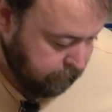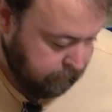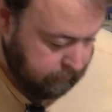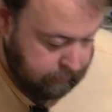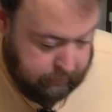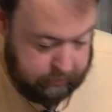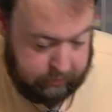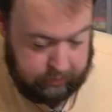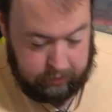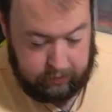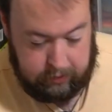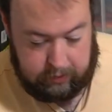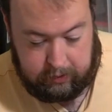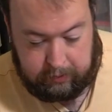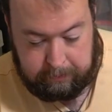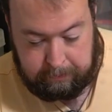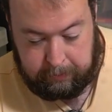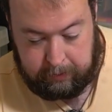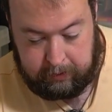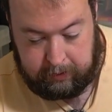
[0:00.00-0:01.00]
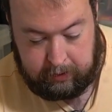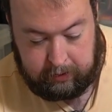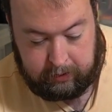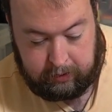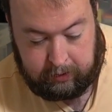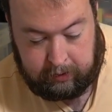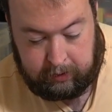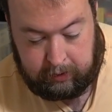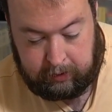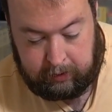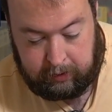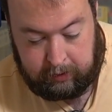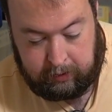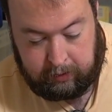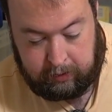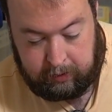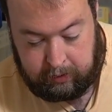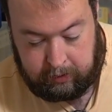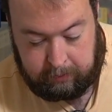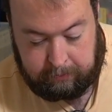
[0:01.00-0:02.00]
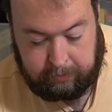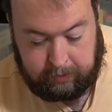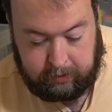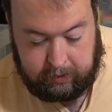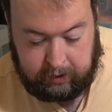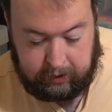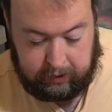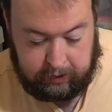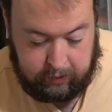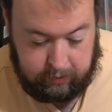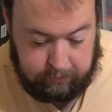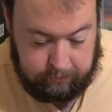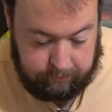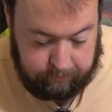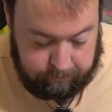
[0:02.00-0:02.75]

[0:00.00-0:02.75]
it tight to push in,